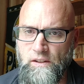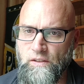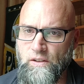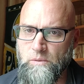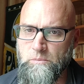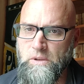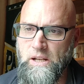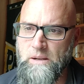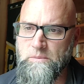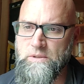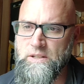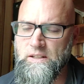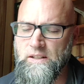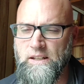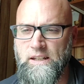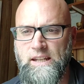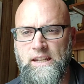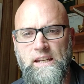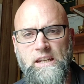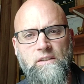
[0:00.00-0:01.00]
sometime
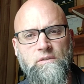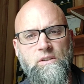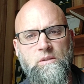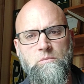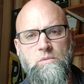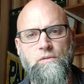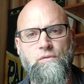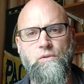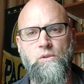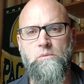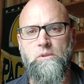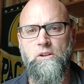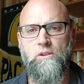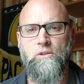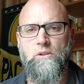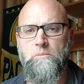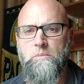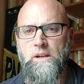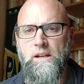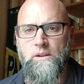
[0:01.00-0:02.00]
Sunday evening before we
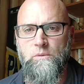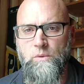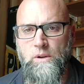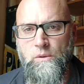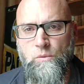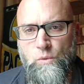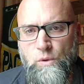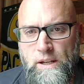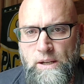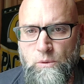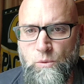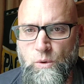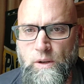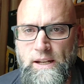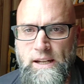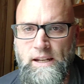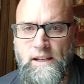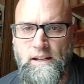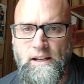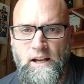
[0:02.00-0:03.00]
go to bed, we
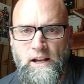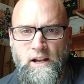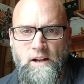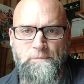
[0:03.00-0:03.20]
reread